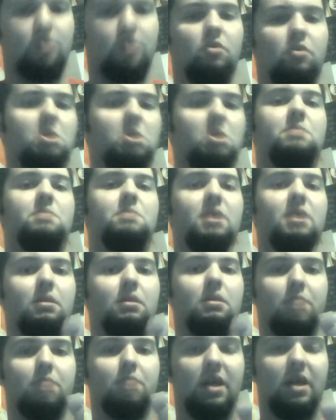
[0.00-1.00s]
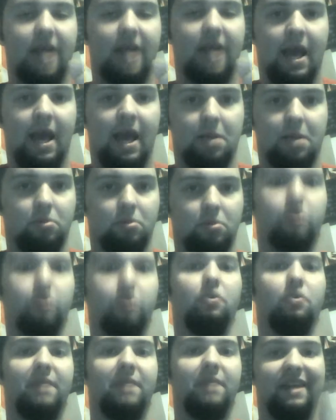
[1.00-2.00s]
You're just being a plain
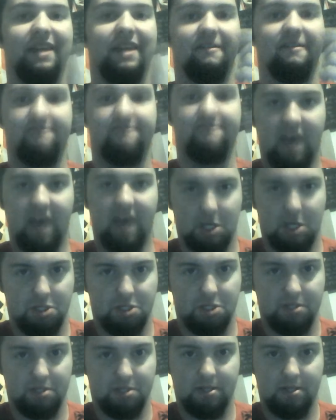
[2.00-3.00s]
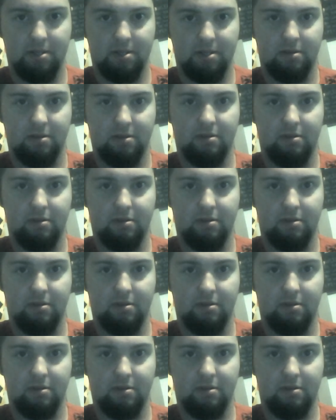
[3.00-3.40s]
asshole. You're being a fascist.